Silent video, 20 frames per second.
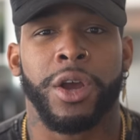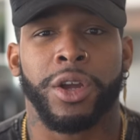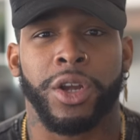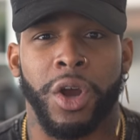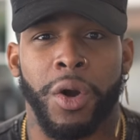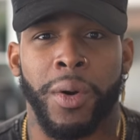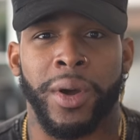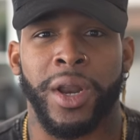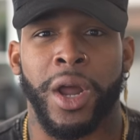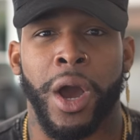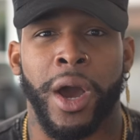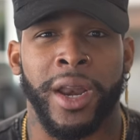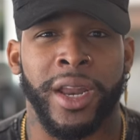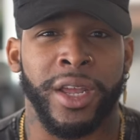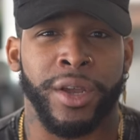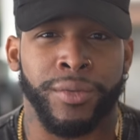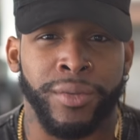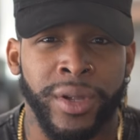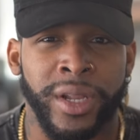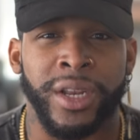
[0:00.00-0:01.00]
going on,
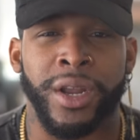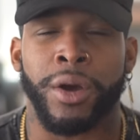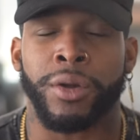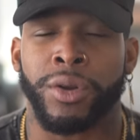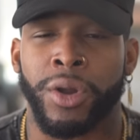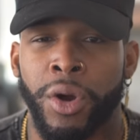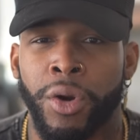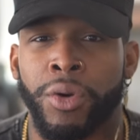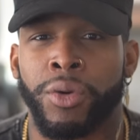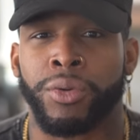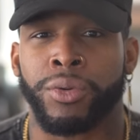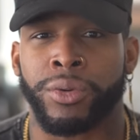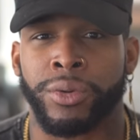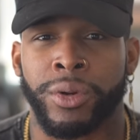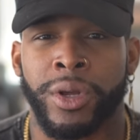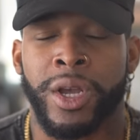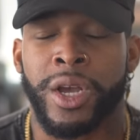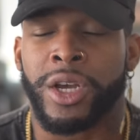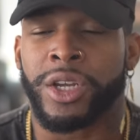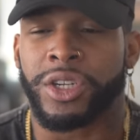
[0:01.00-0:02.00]
and you really don't know
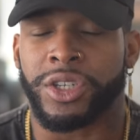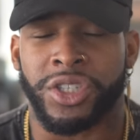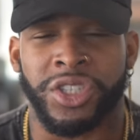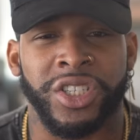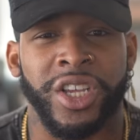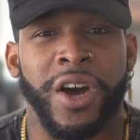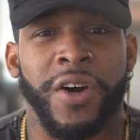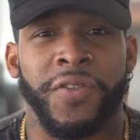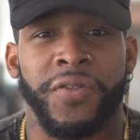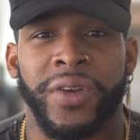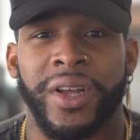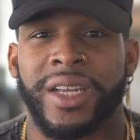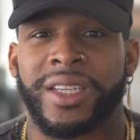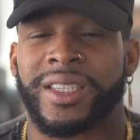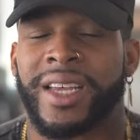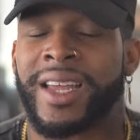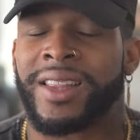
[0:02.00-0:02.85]
who yourself is.